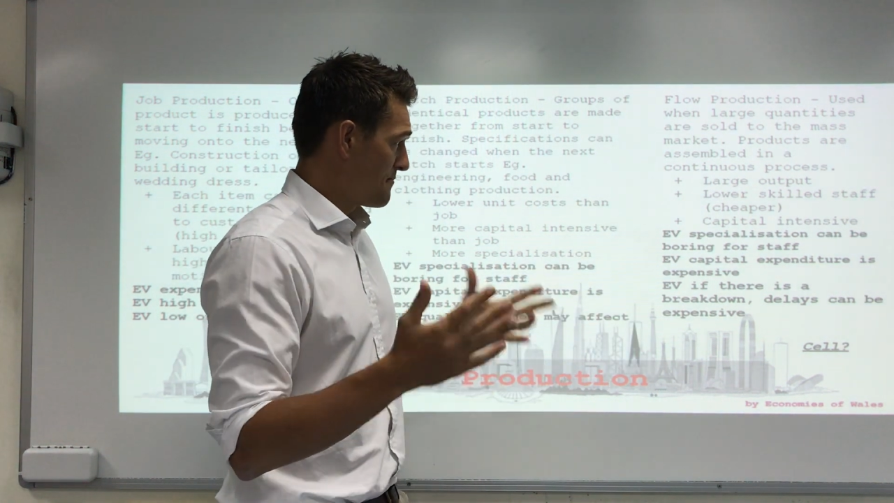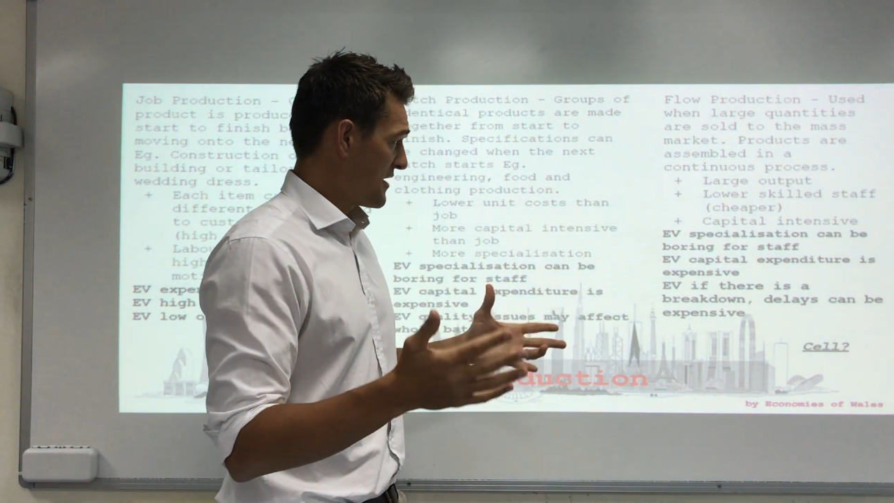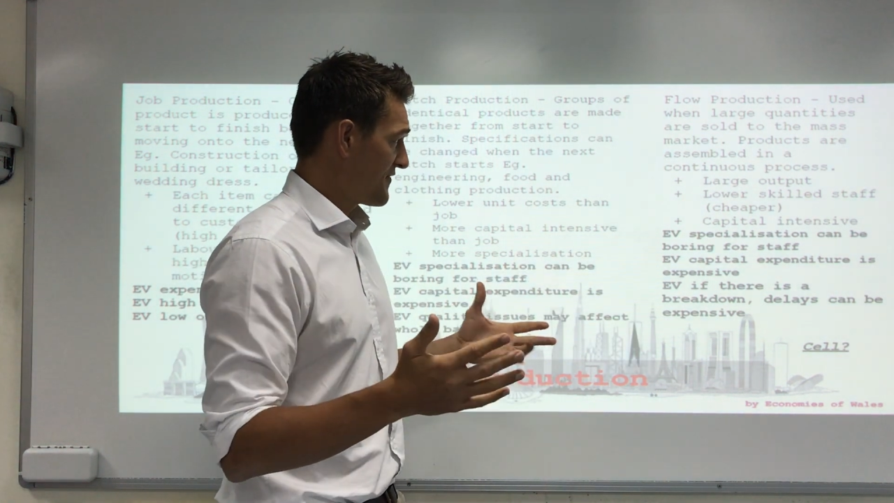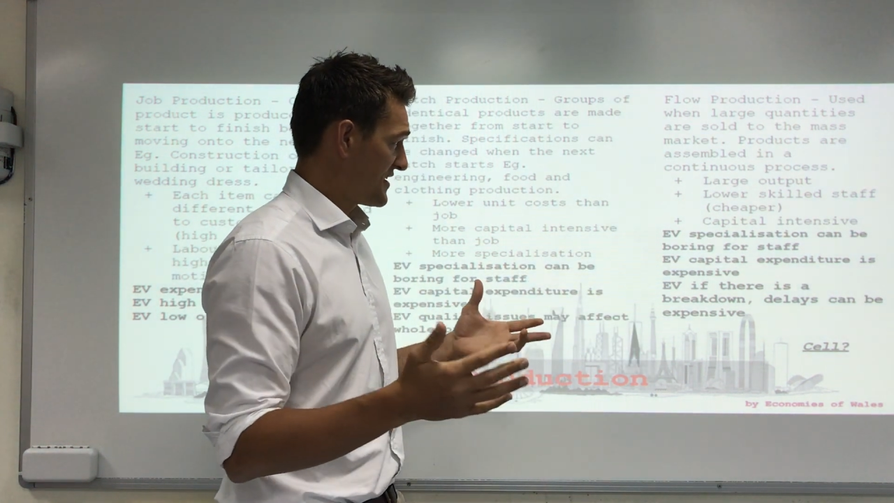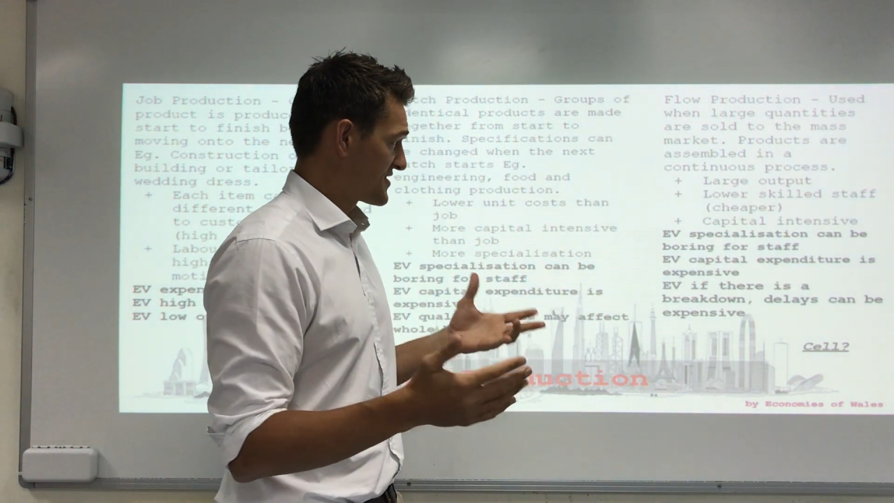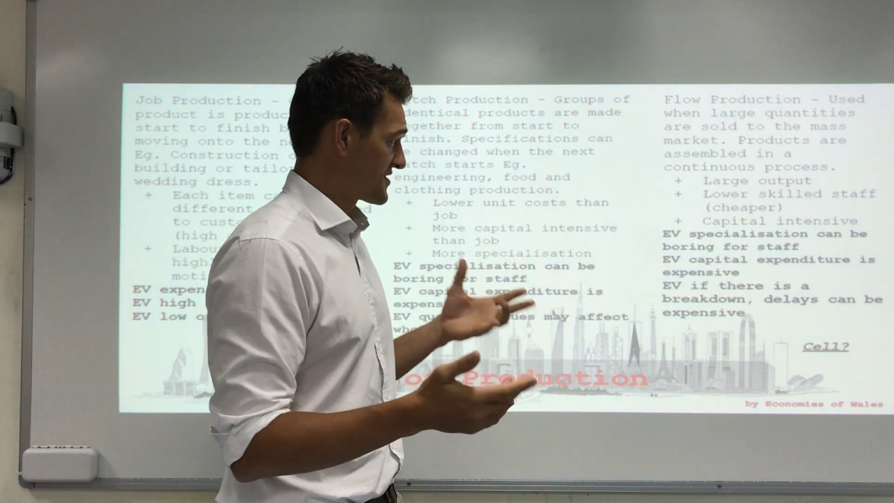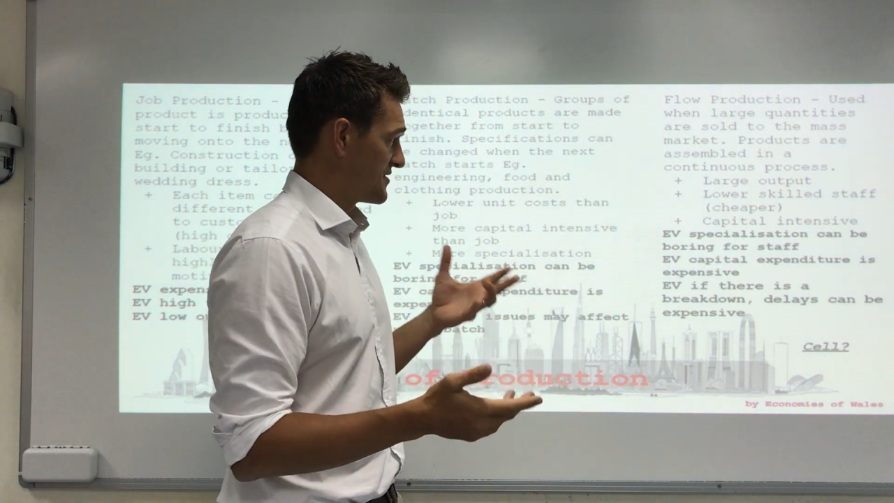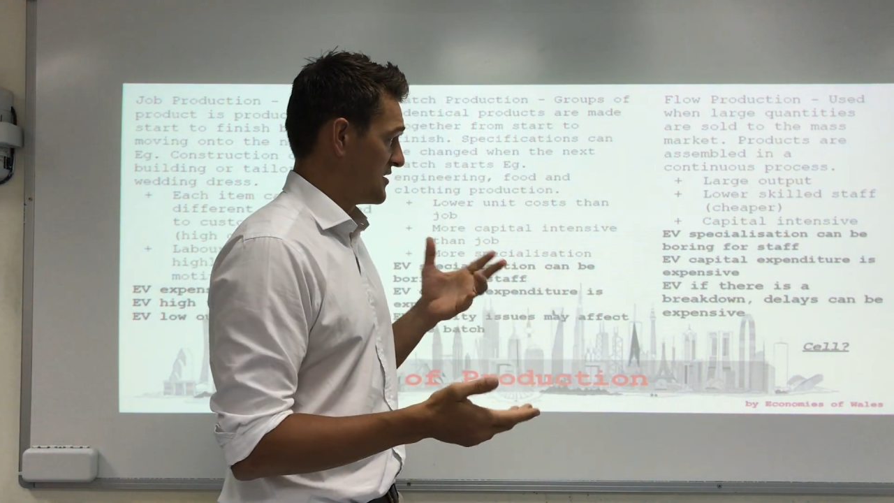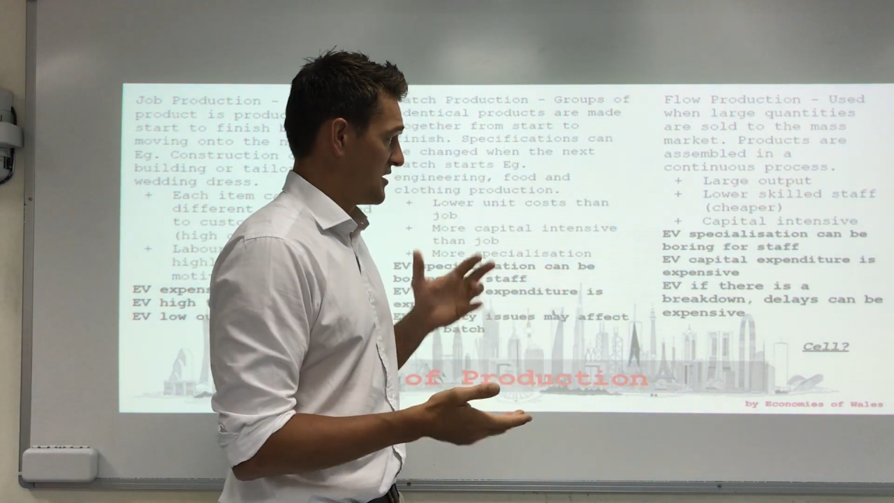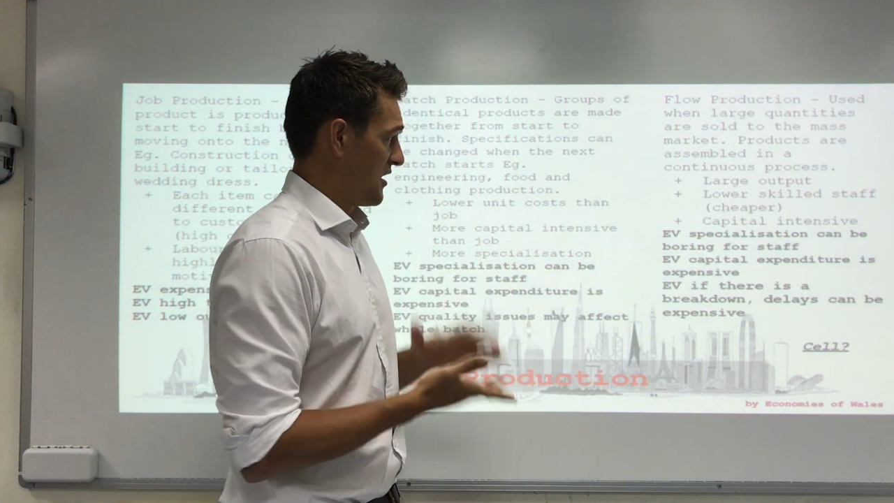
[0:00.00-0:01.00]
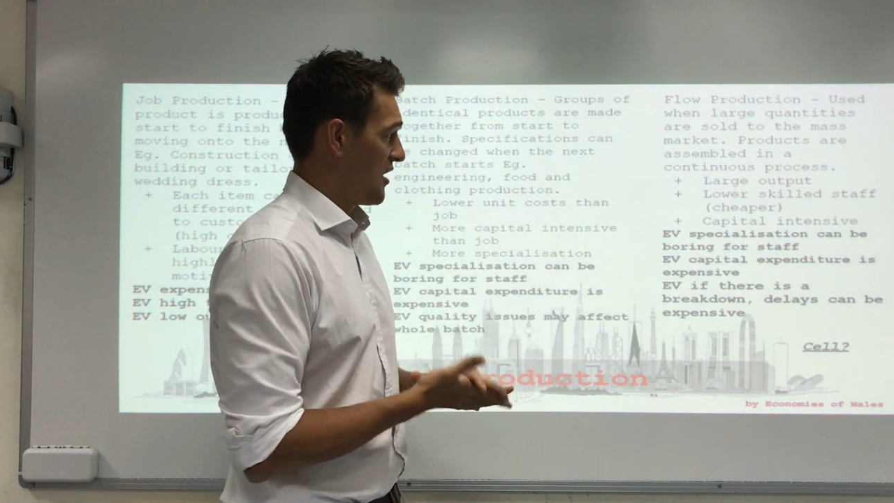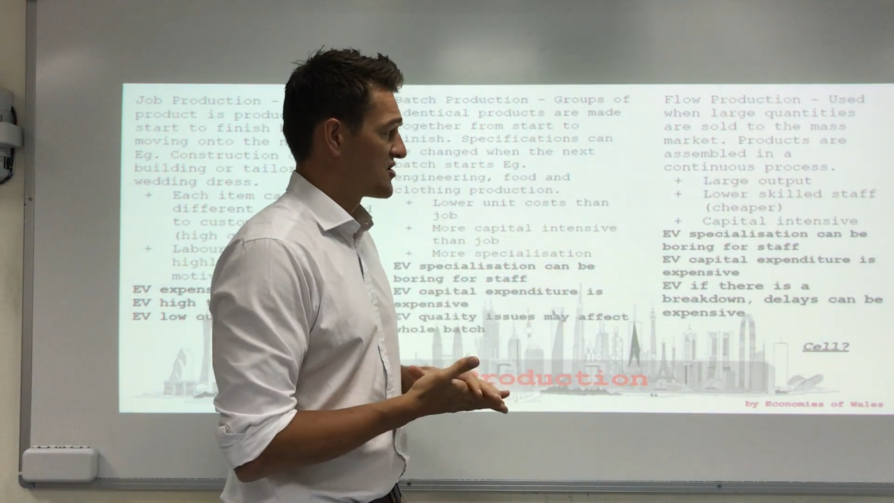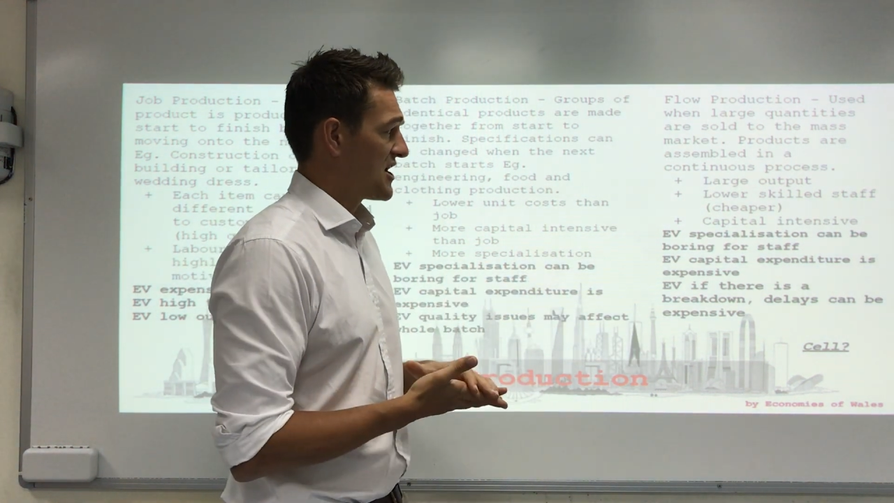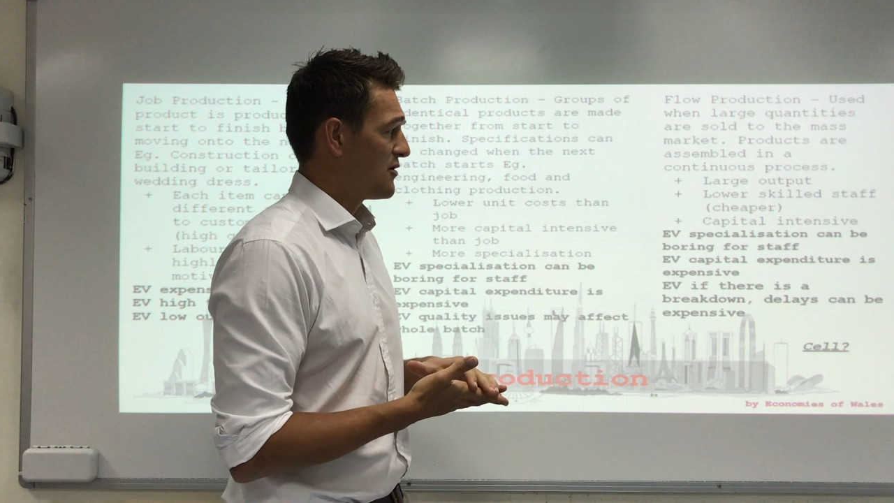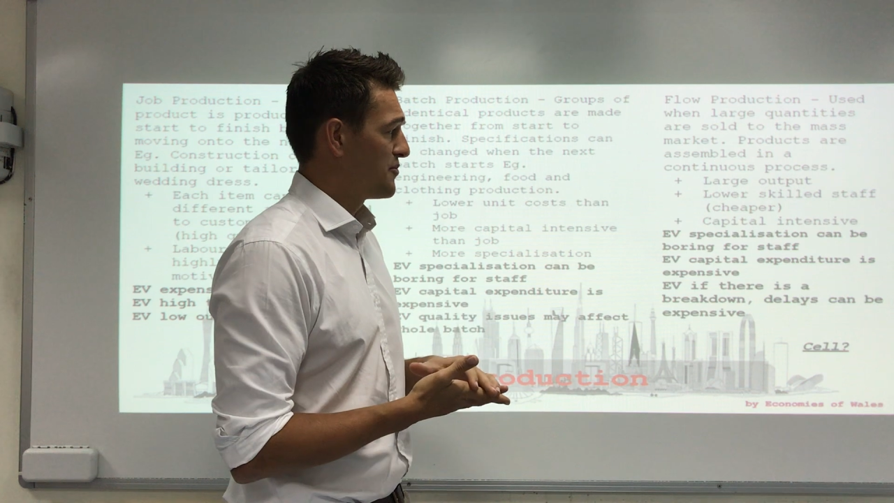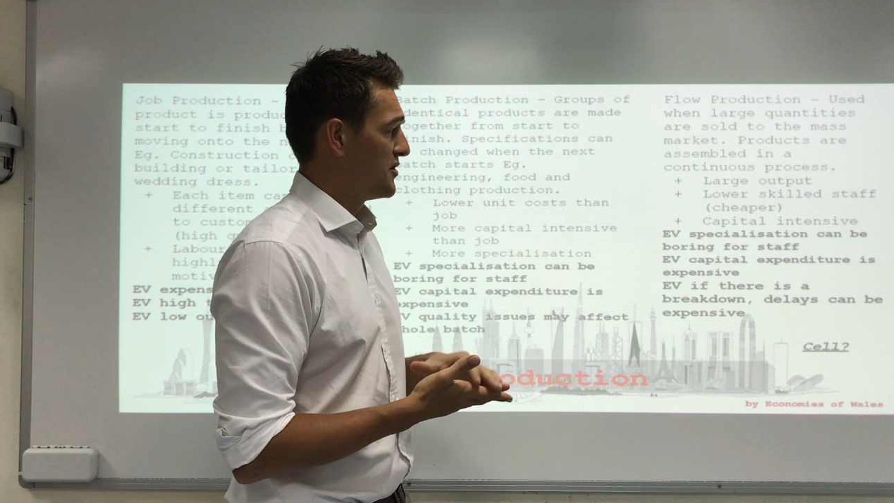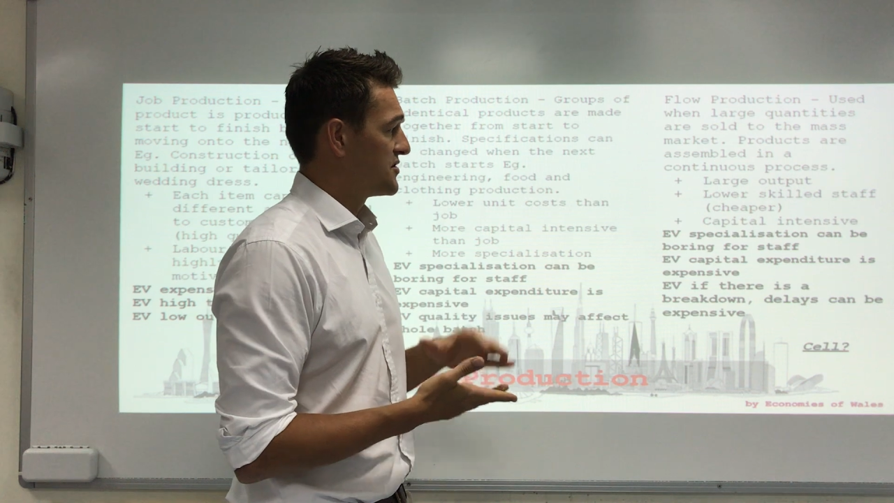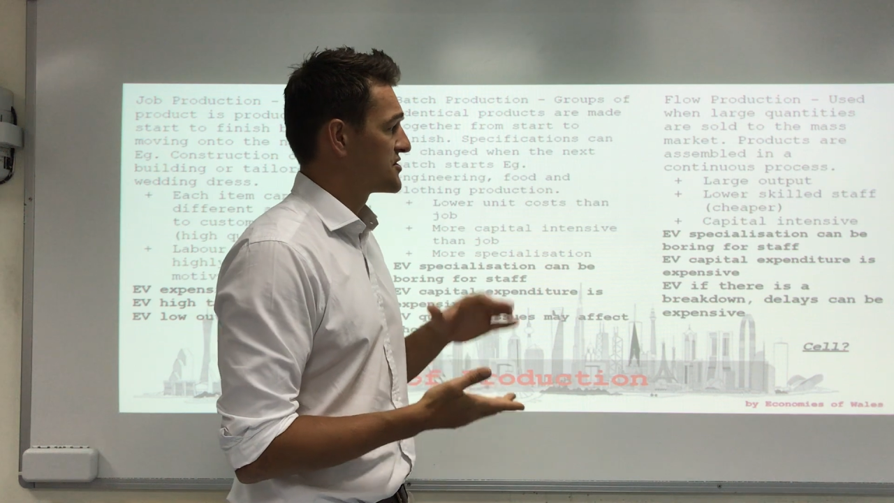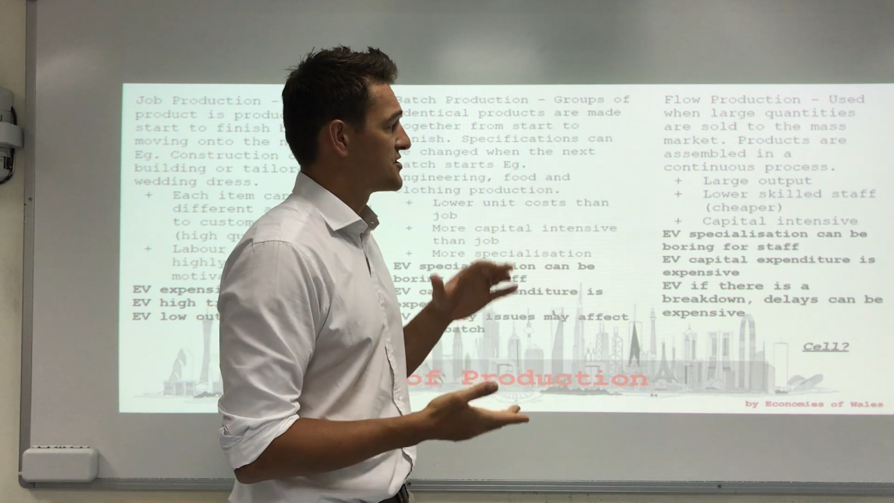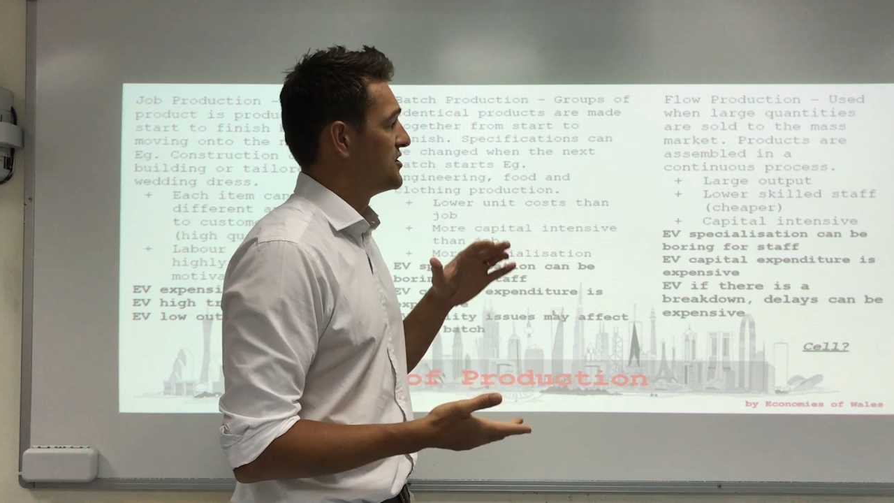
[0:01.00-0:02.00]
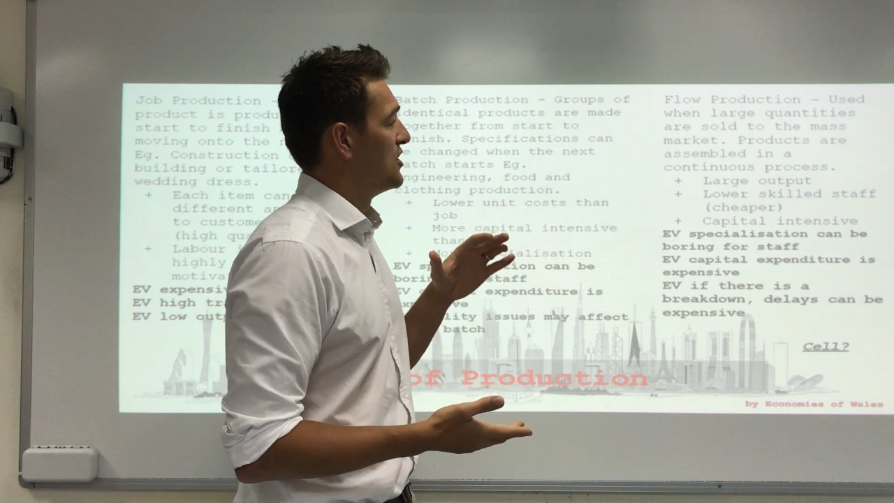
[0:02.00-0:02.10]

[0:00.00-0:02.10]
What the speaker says: Benefits, large output,